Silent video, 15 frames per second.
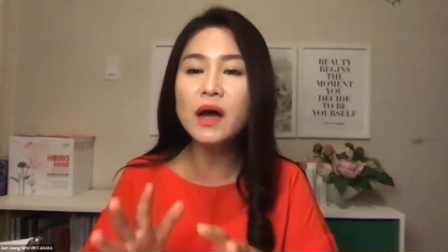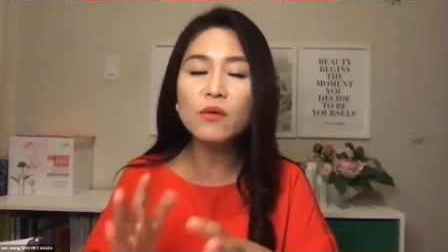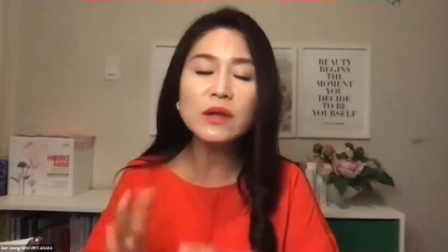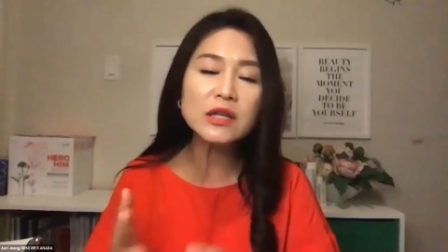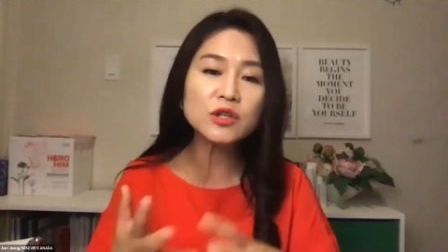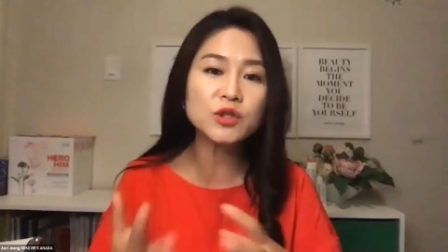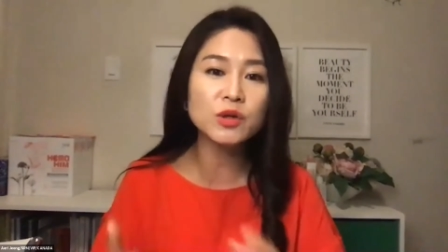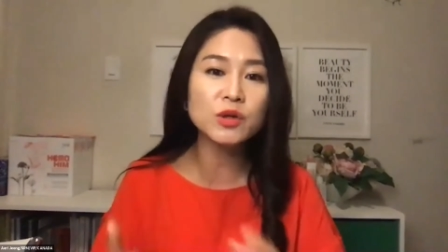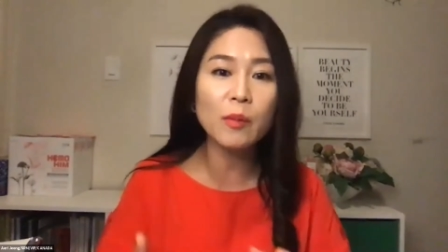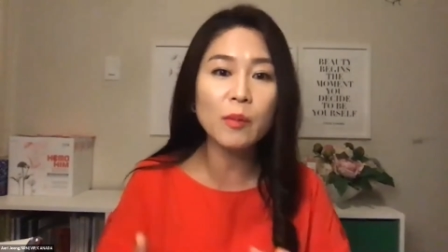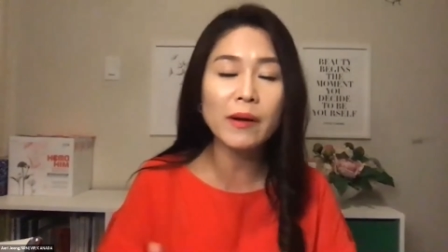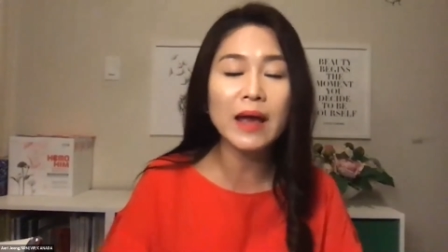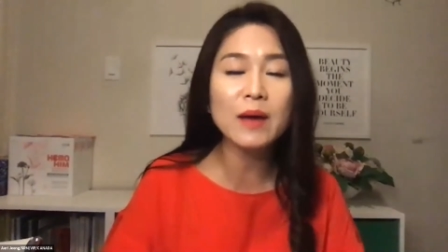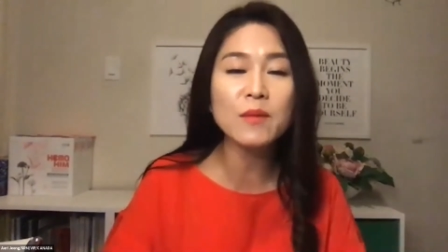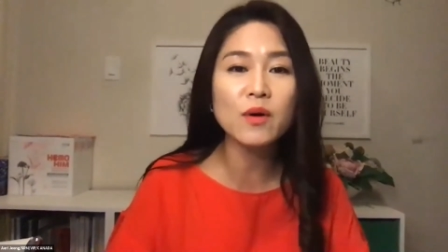not really sure
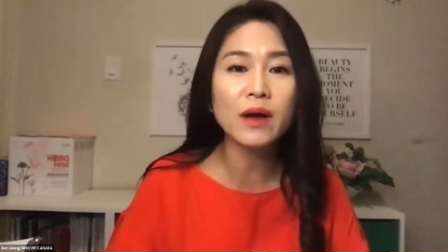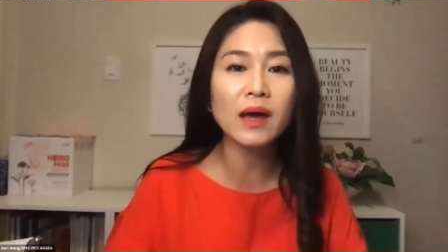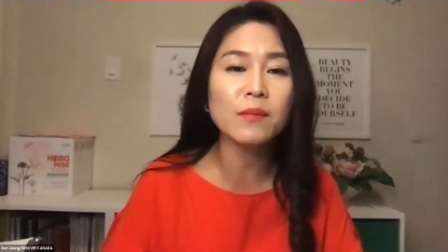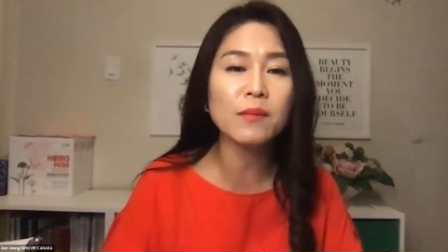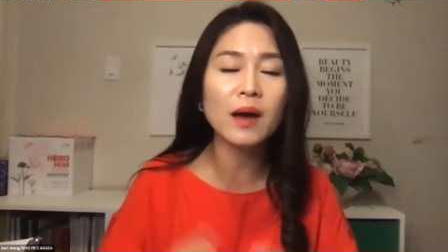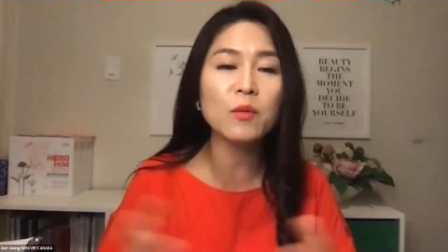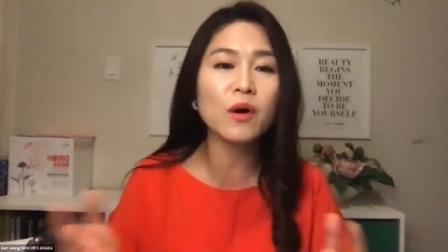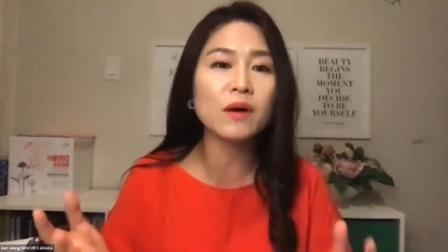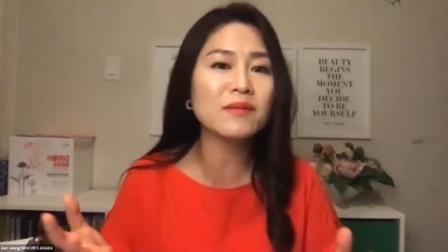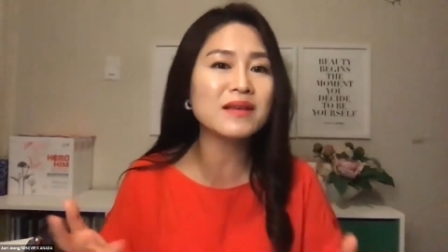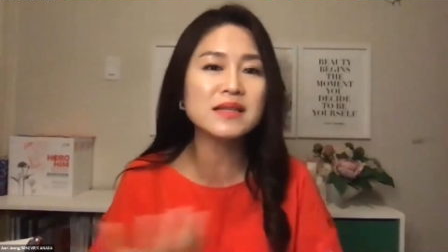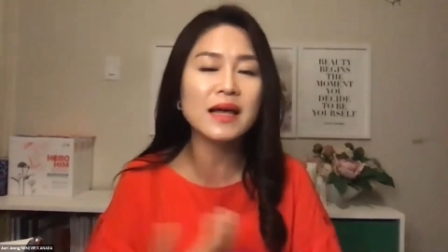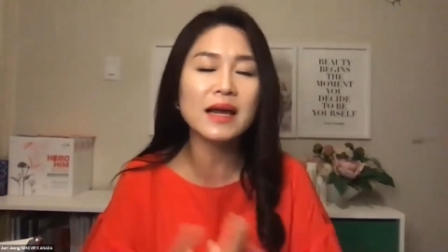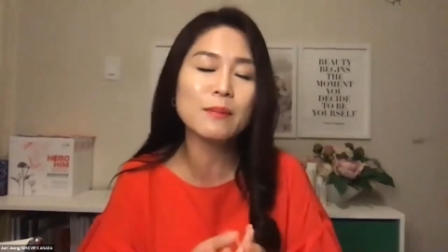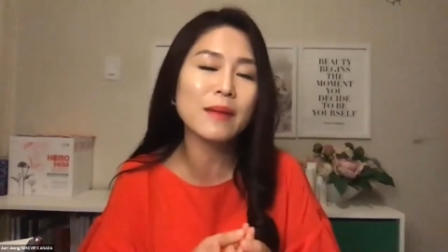about hemohem is
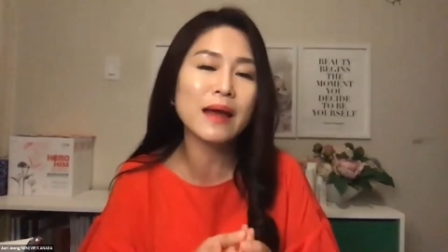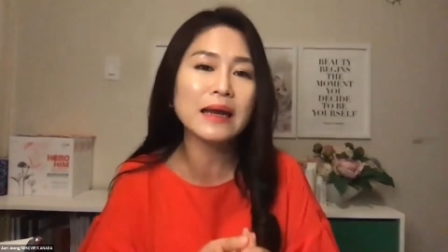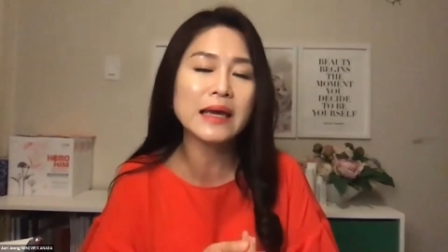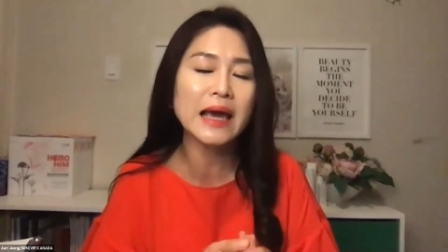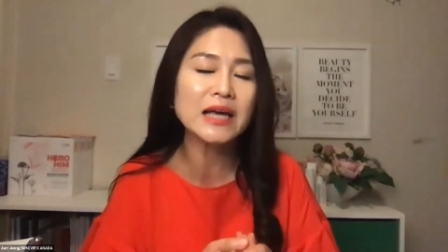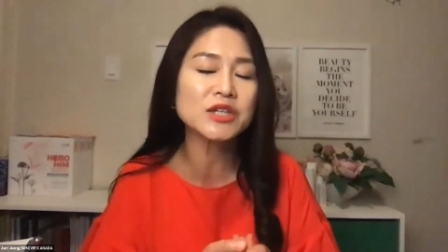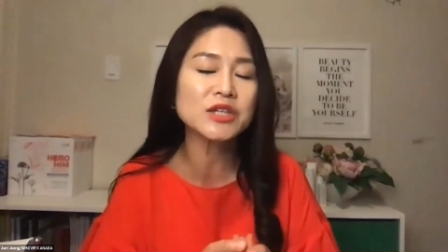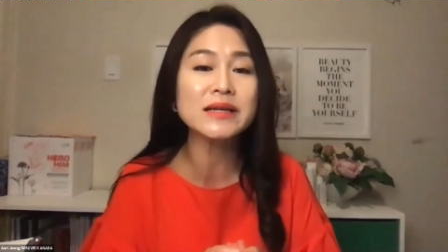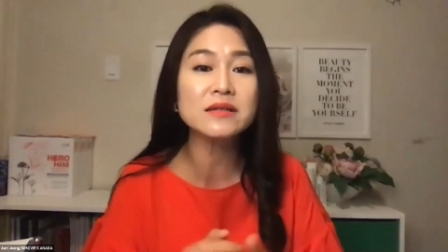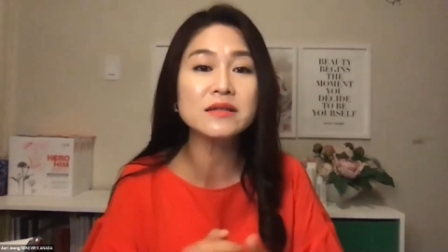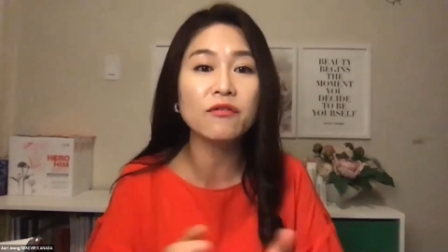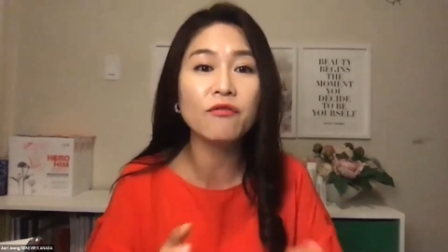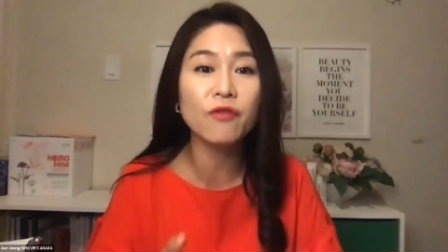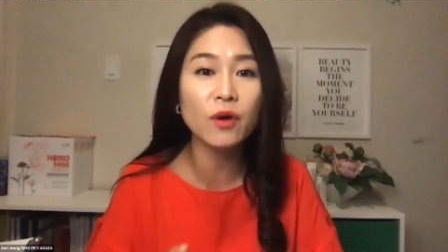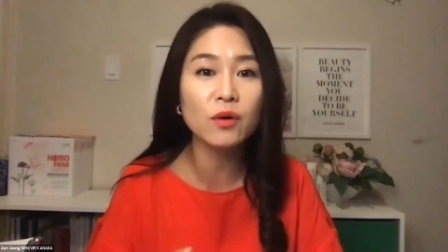not a medication, it's a
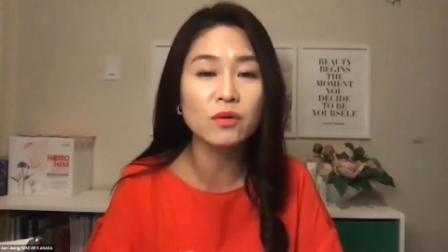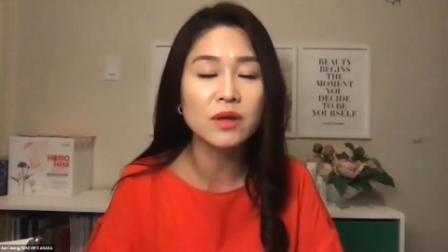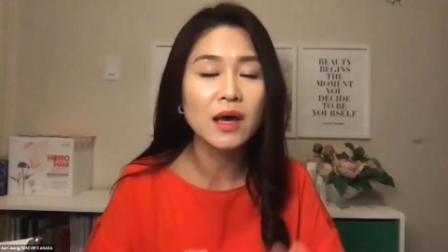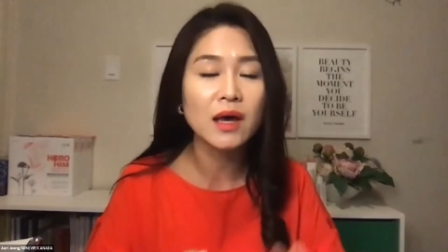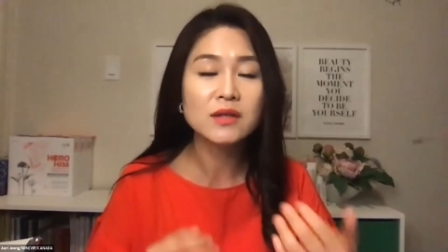food.